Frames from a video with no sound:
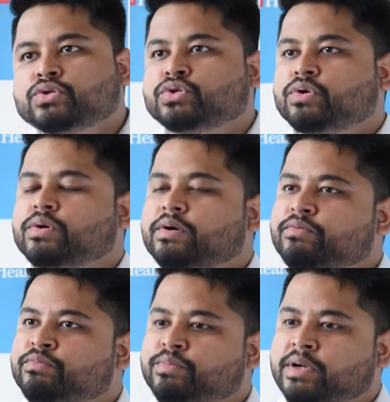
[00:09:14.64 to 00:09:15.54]
So
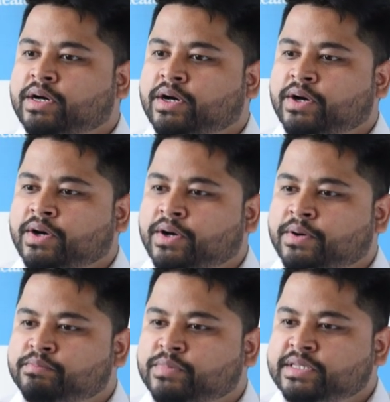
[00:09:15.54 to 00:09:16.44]

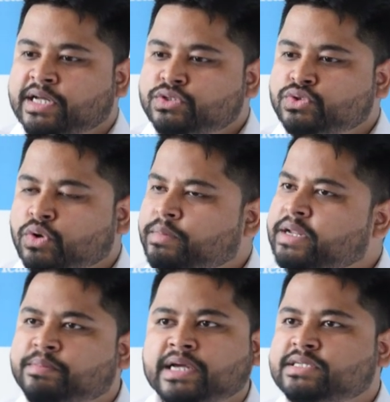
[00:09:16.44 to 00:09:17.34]
uh, there are so
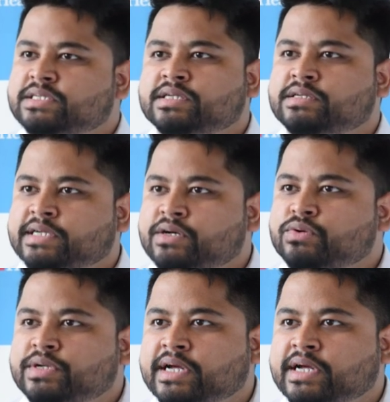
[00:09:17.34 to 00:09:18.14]
many places in tier 2,